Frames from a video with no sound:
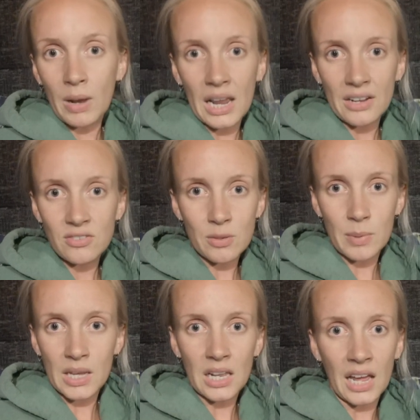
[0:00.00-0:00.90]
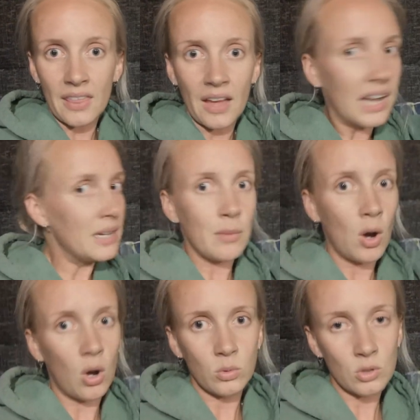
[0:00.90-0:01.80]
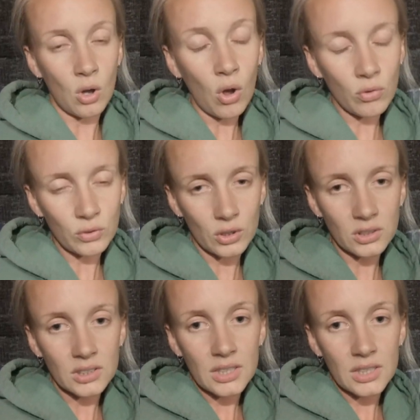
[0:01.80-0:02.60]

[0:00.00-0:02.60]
life to be like that anymore. It was awful.